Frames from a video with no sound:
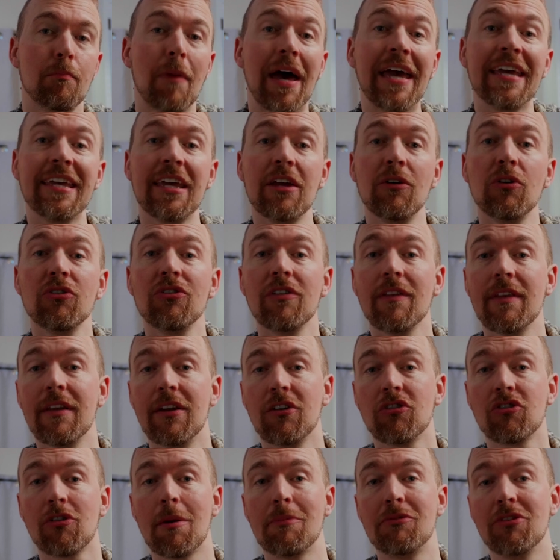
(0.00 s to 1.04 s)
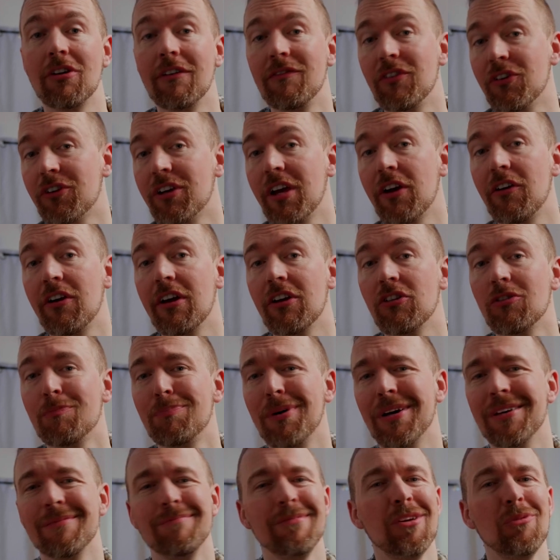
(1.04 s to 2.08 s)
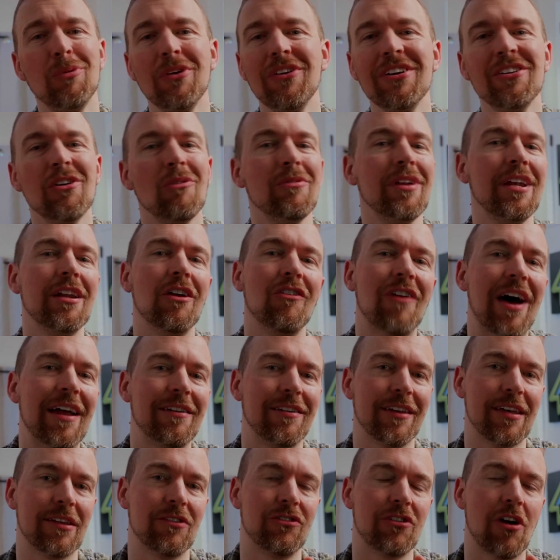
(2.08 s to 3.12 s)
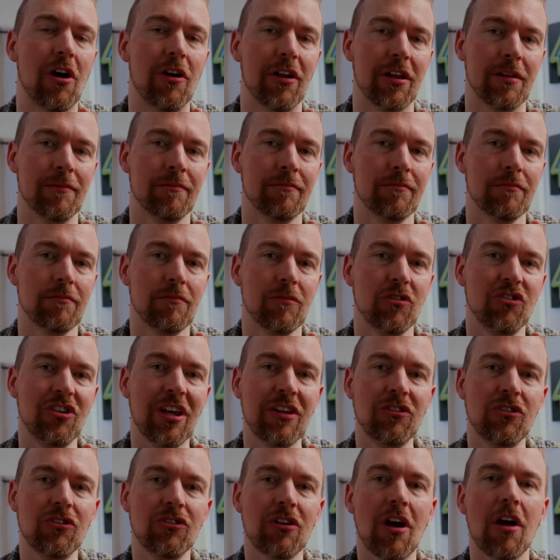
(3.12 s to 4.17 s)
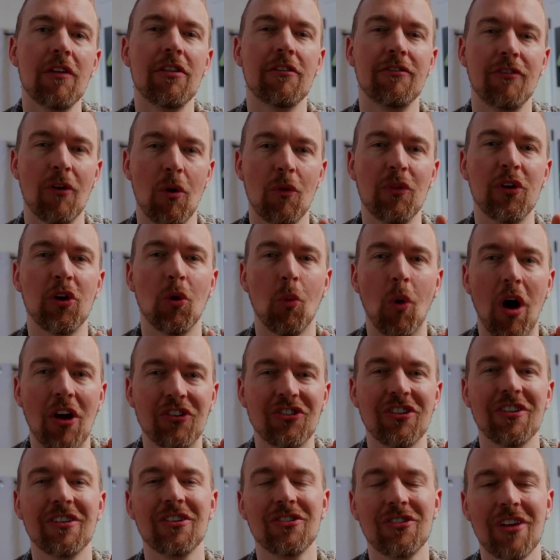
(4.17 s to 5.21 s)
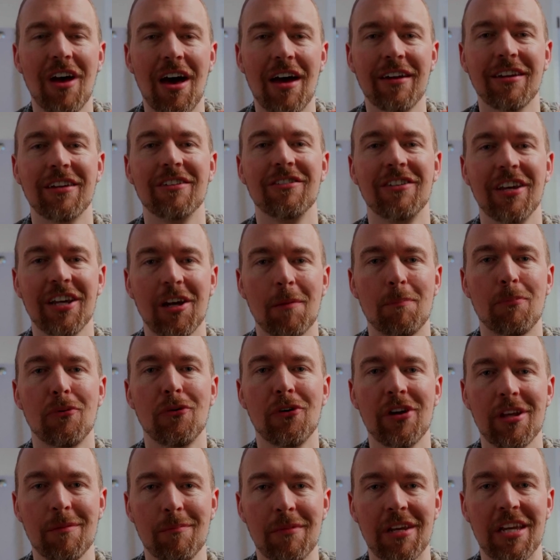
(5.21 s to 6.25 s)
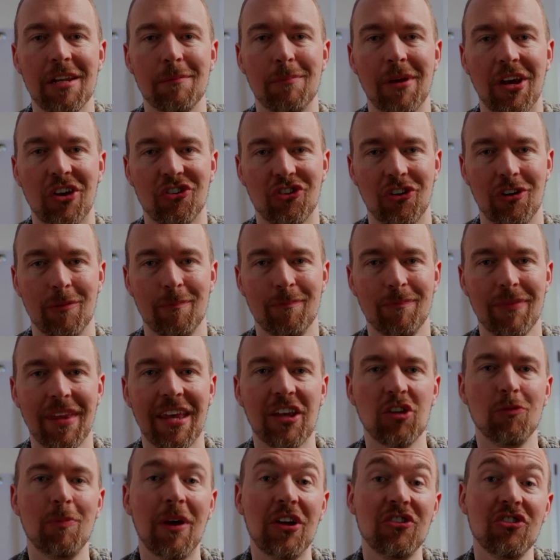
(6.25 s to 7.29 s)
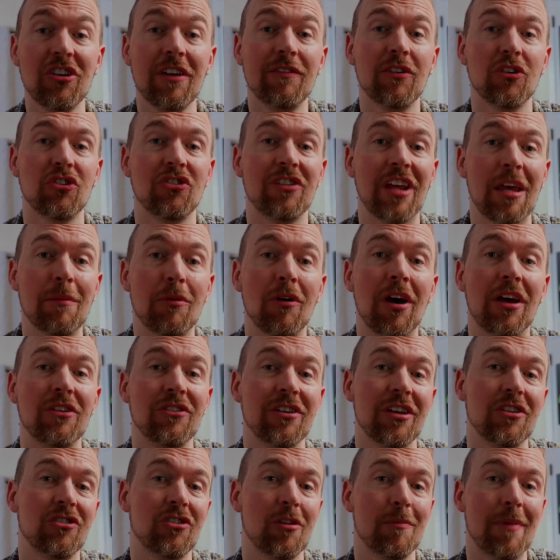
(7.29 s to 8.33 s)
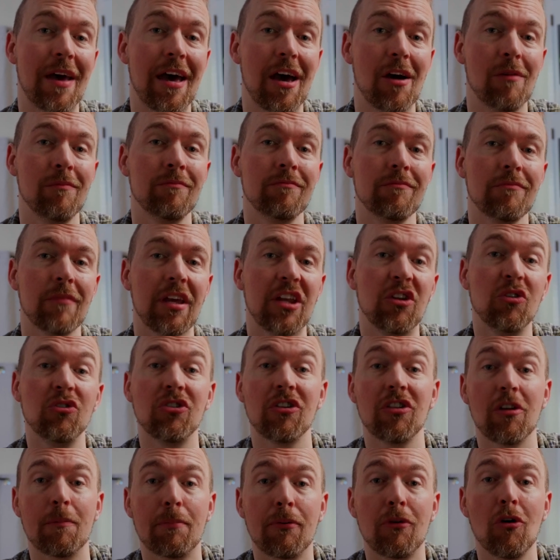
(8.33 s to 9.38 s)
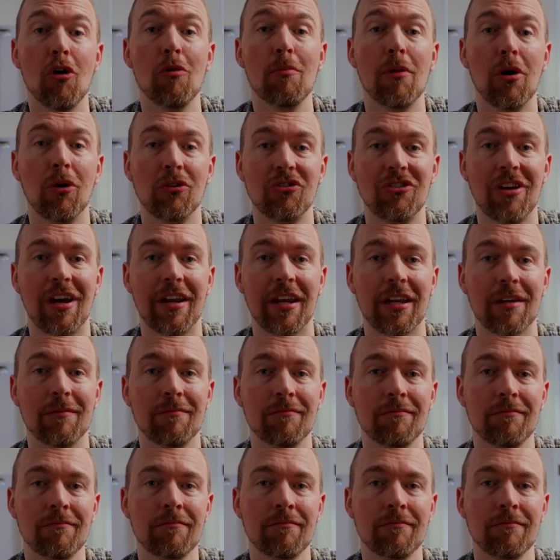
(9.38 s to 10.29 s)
My gear is in the description if you're curious, but you really don't need a lot to get started. Chances are the phone that you're watching this on can take a pretty mean picture, especially if you're stabilizing it somehow and using the Pro mode setting.